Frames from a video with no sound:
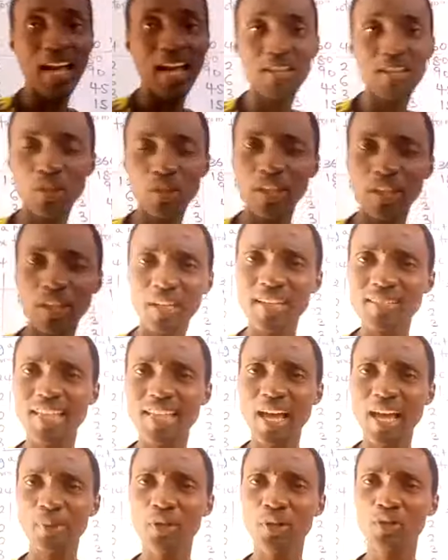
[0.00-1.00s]
So the next thing I'm
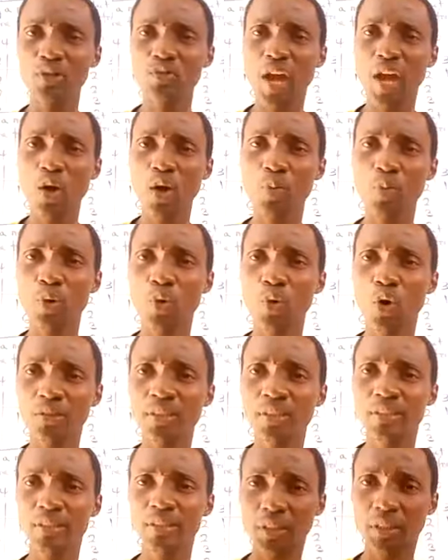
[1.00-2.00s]
going to try will be what?
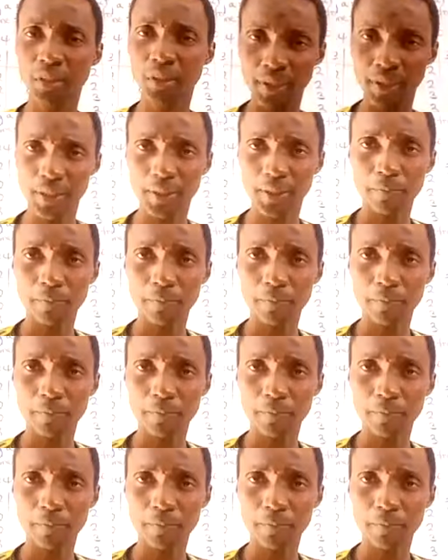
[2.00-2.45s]
3.